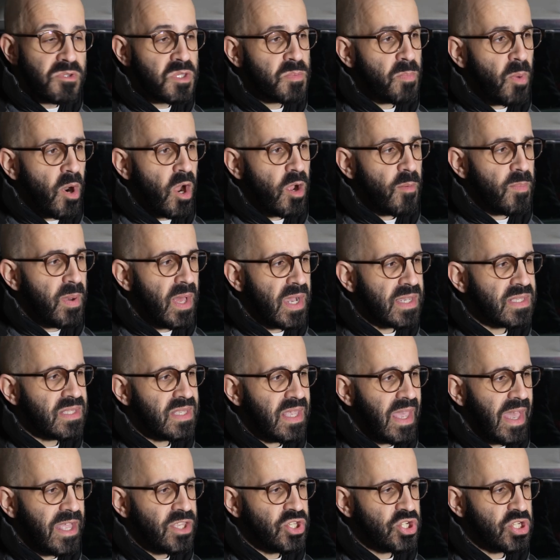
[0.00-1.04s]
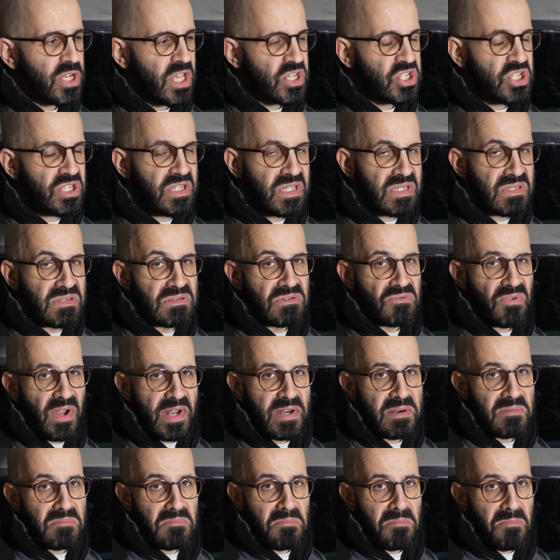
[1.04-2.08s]
spark plugs, the engine actually doesn't
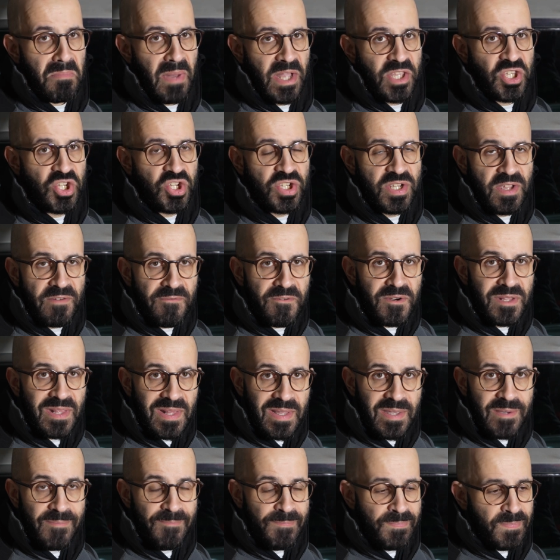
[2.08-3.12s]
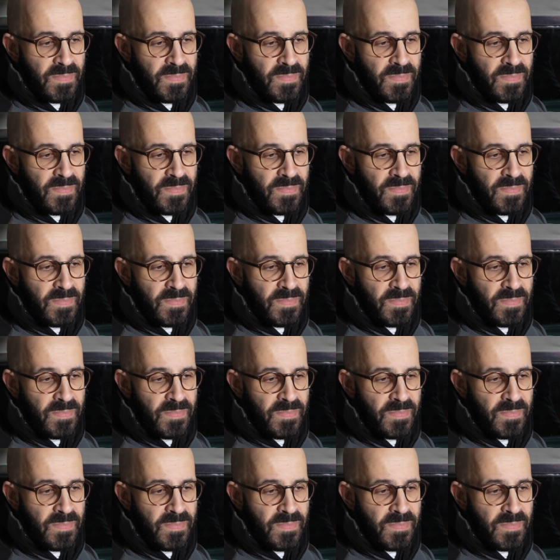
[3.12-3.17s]
run much differently,